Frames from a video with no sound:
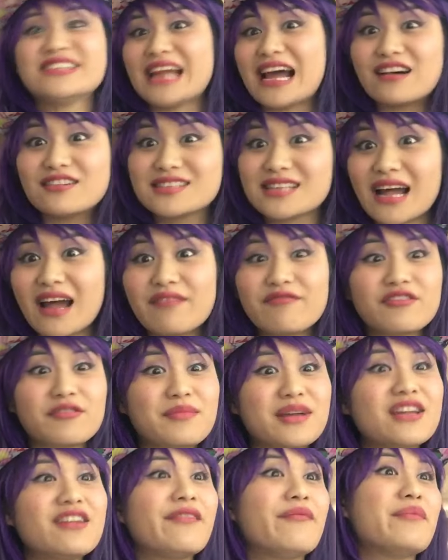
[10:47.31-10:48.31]
now it's time for
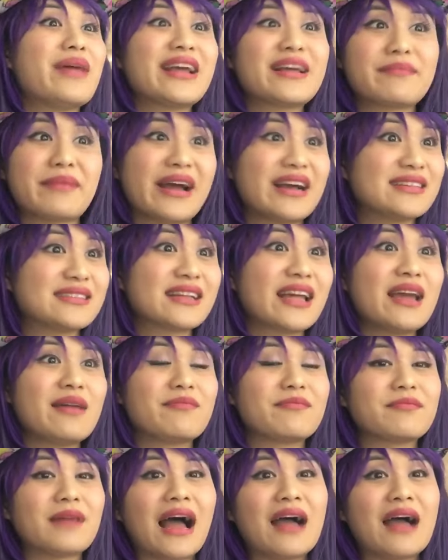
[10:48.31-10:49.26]
me to make my escape.